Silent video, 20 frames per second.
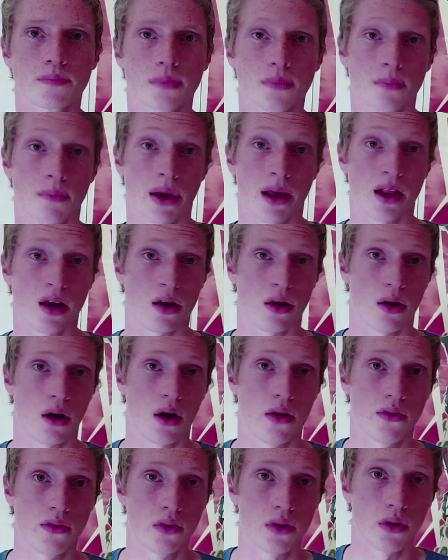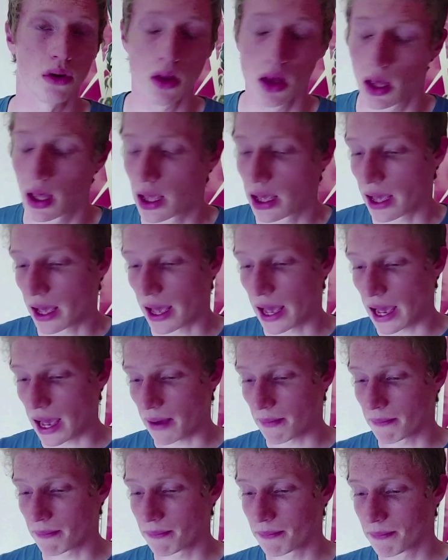better overall.
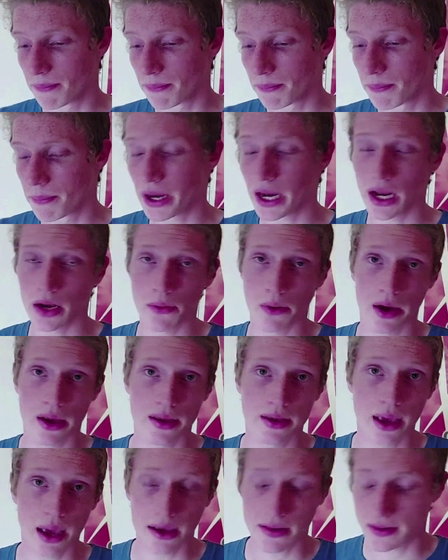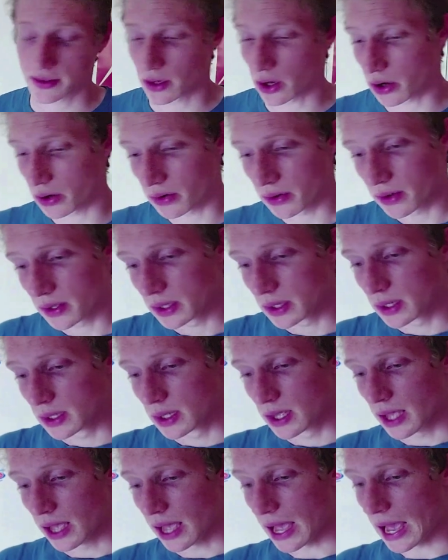Um, but anyway, yeah, so
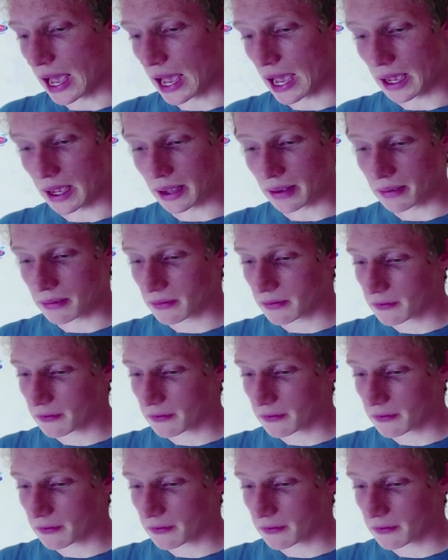uh,